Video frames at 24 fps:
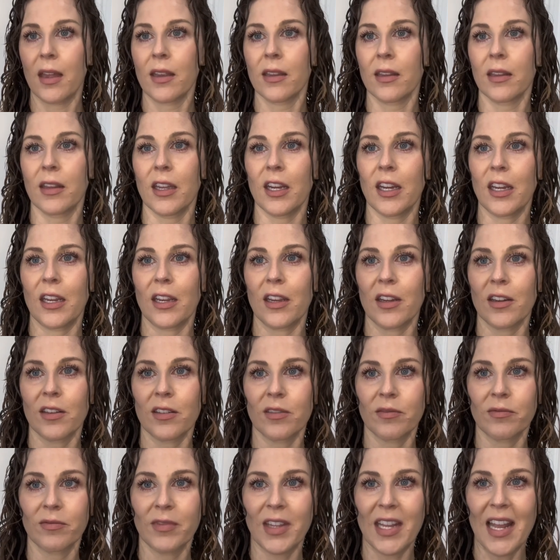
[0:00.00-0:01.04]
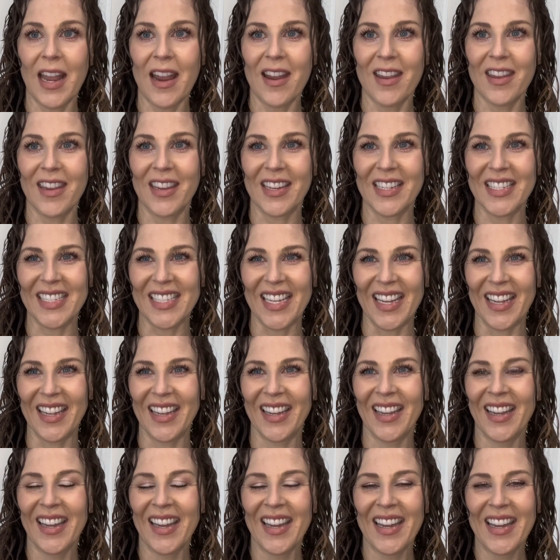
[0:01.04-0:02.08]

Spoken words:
There you go, now you can see it.